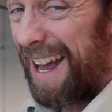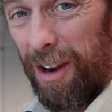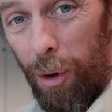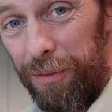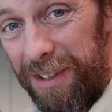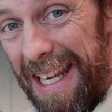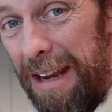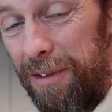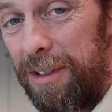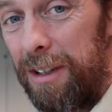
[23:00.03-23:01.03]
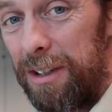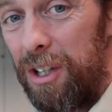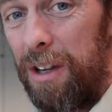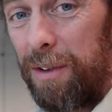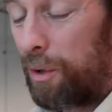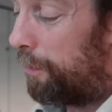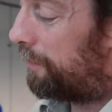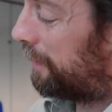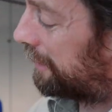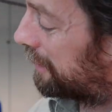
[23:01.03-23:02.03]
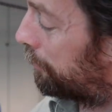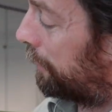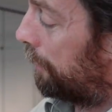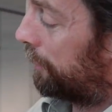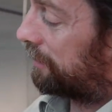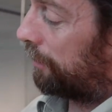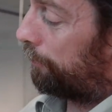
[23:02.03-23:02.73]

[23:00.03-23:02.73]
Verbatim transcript: and often even to the cervical vertebrae, which